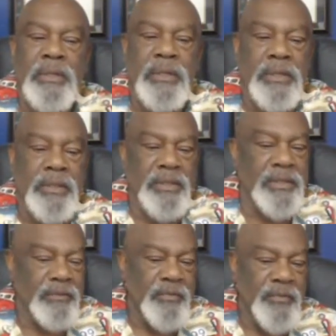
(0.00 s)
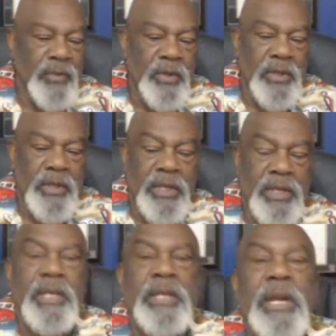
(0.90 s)
How do you expect to
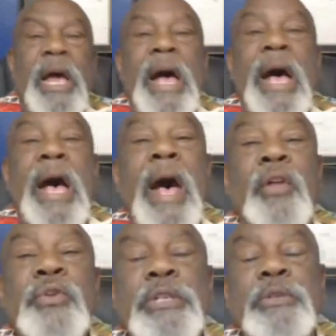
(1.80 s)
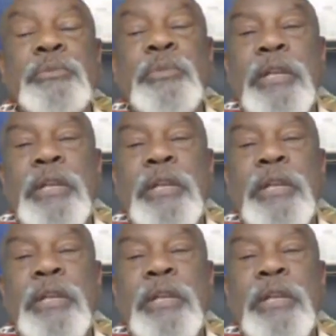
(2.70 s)
show her anything